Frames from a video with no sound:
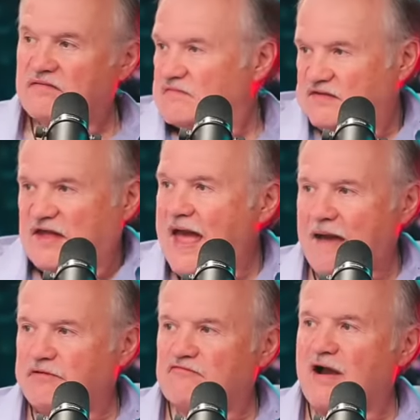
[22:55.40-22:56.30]
said it, it's a
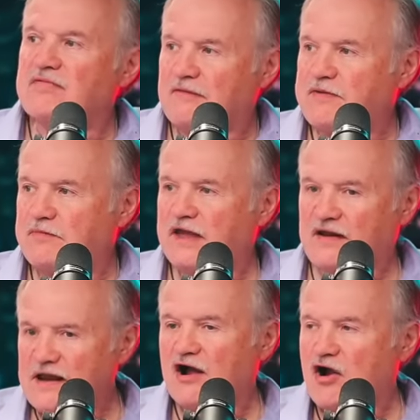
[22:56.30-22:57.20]
habit, right? That people
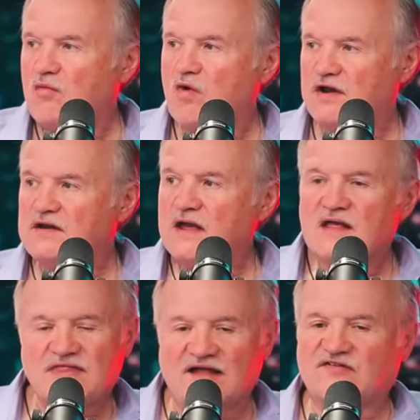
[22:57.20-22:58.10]
get, knock on wood.
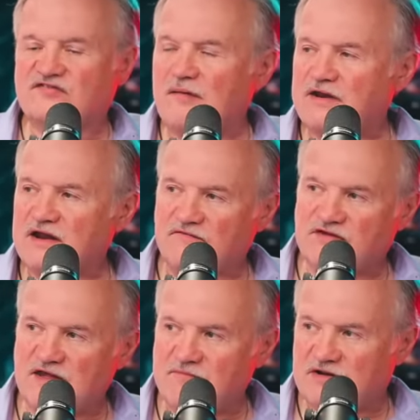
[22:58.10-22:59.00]
That's the summoning of a
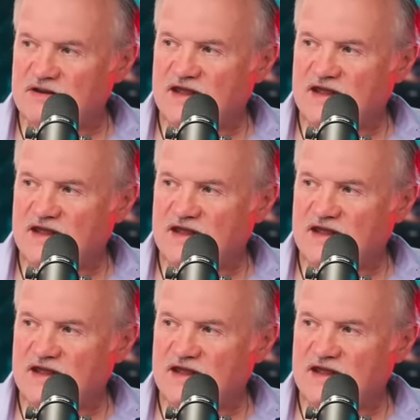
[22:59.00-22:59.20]
demon.